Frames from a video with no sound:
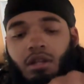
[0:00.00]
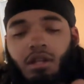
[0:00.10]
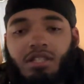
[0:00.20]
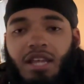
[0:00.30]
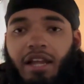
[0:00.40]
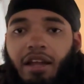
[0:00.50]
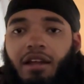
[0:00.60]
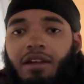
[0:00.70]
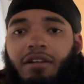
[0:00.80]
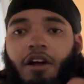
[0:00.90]
It's like
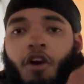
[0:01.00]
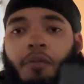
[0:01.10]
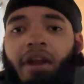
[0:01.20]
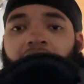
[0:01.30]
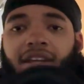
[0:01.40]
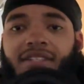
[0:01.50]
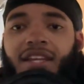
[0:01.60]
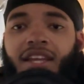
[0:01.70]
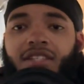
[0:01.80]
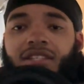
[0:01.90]
a open
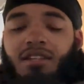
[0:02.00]
access.